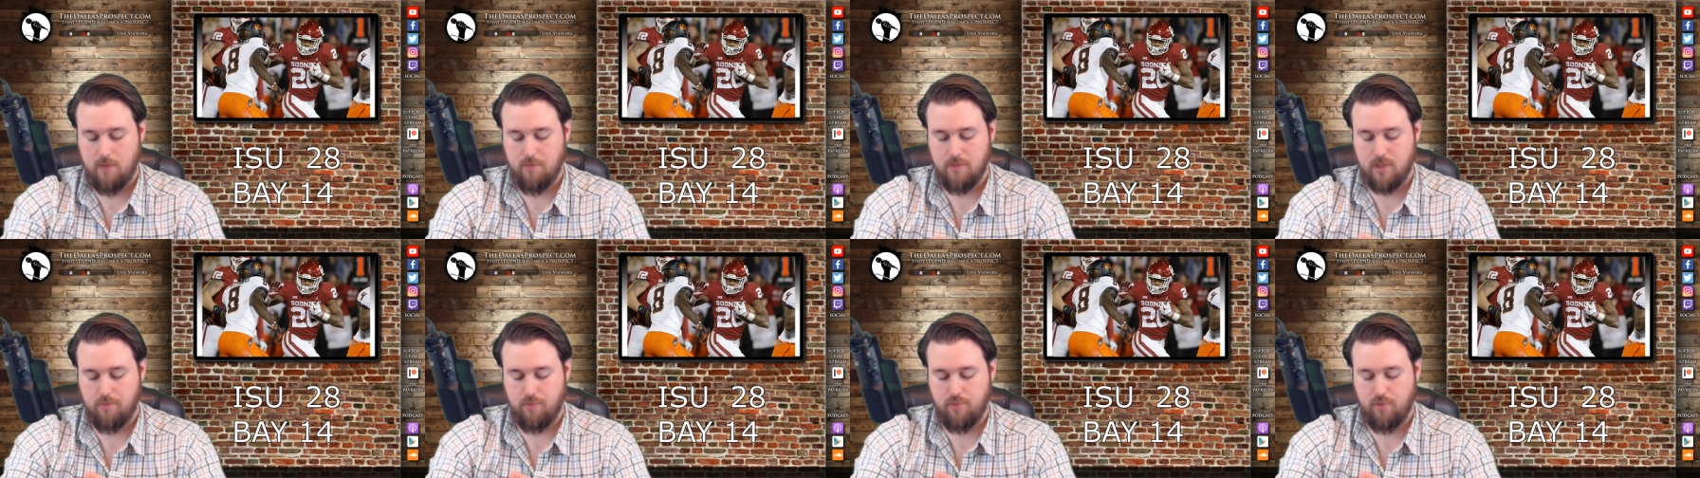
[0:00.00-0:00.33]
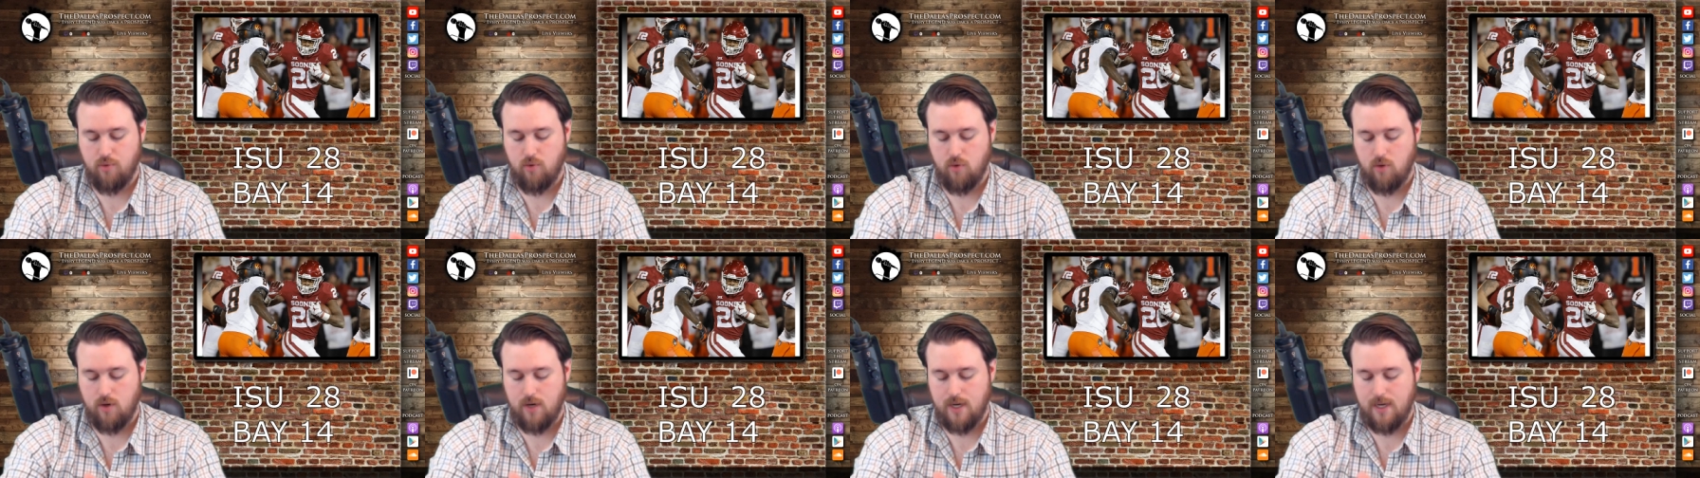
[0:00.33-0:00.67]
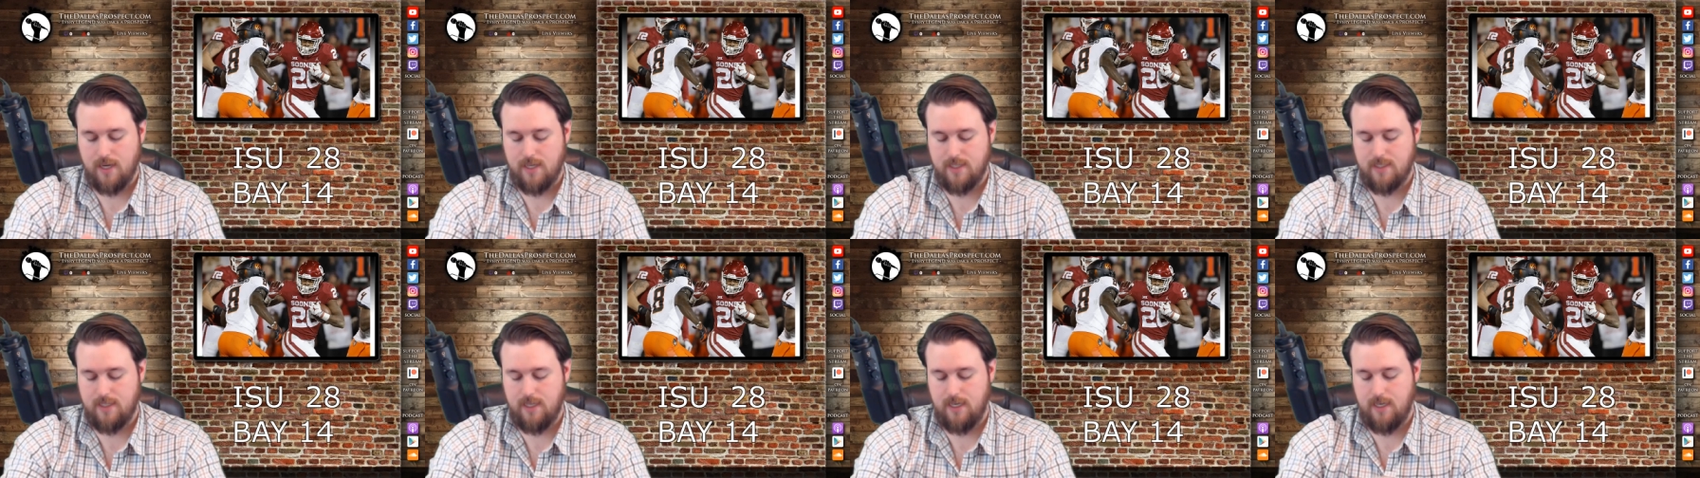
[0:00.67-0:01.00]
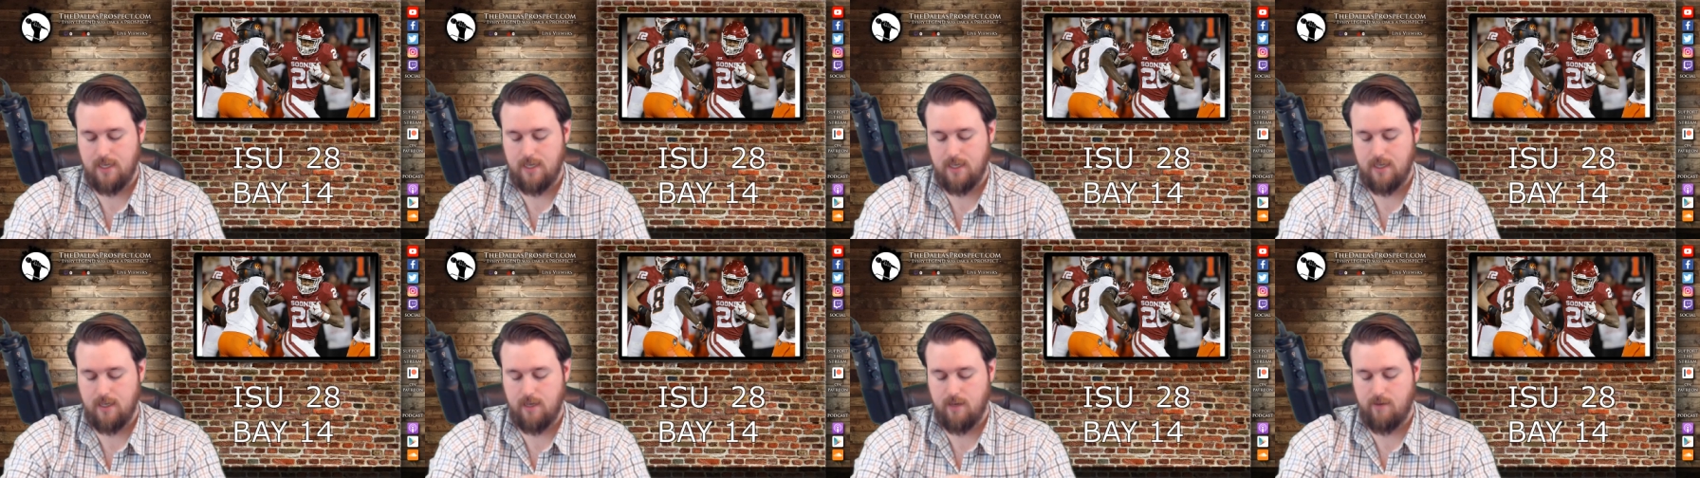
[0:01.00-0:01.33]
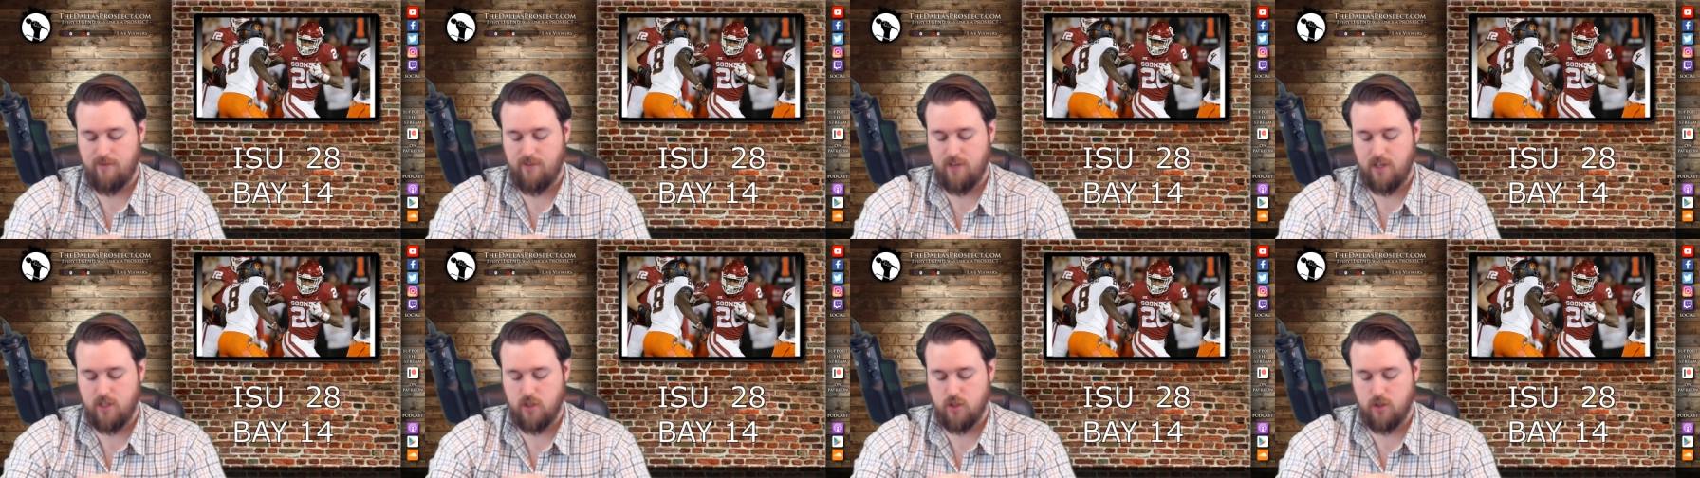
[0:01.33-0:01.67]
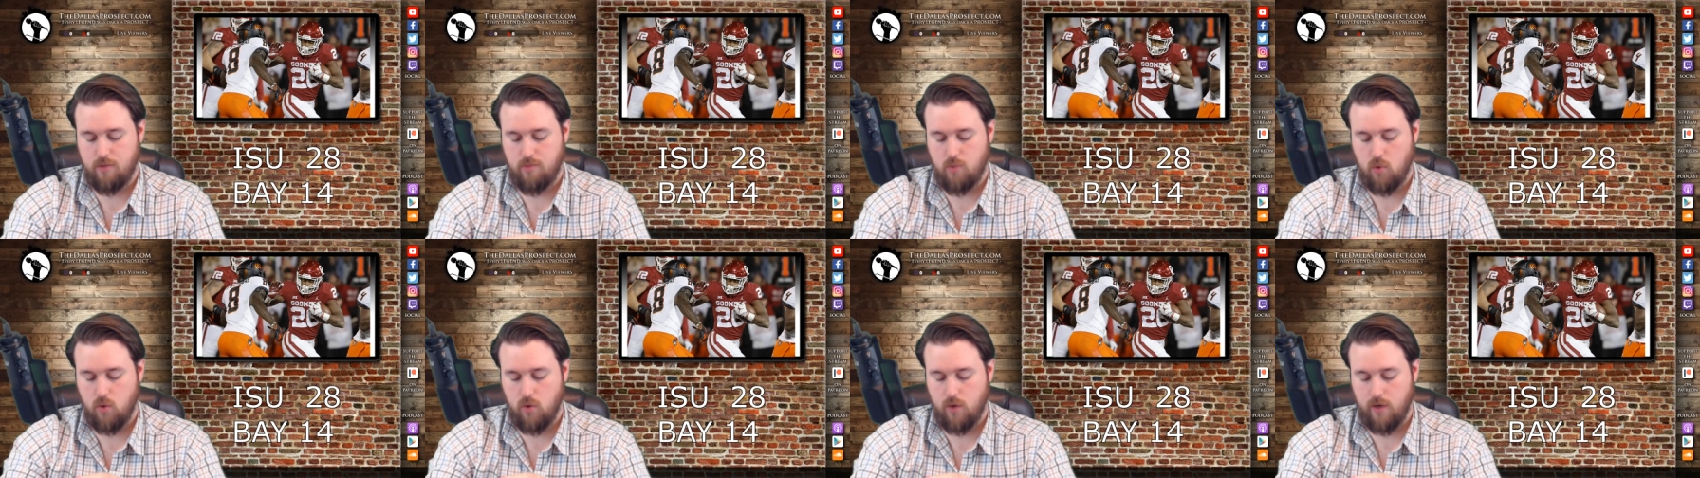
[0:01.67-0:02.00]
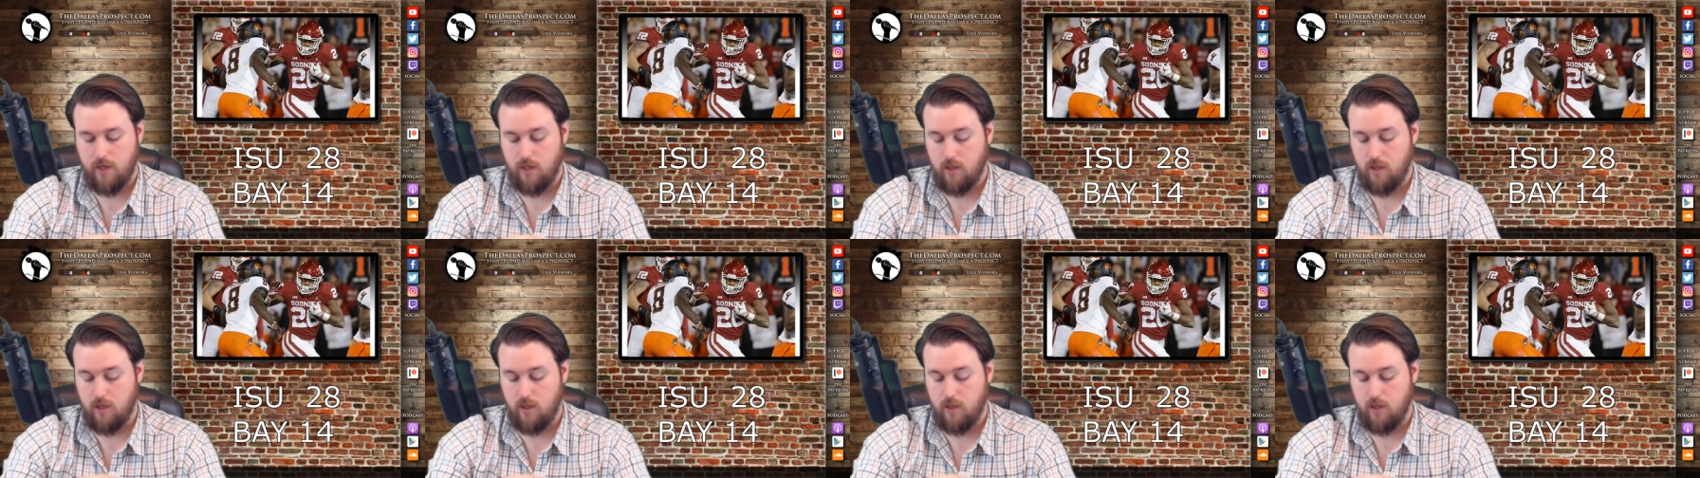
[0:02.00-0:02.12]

I'm surprised he didn't get featured more.